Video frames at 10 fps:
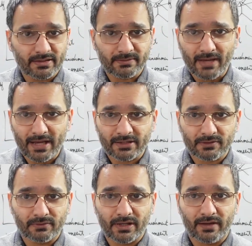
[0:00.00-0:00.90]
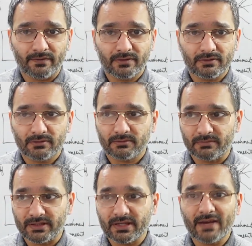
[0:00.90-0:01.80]
his marriage would have
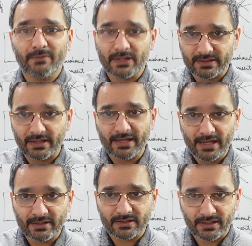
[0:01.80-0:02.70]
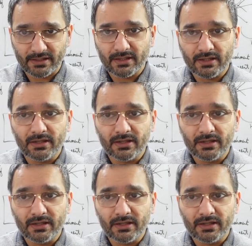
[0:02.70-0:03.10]
been saved, because in the end she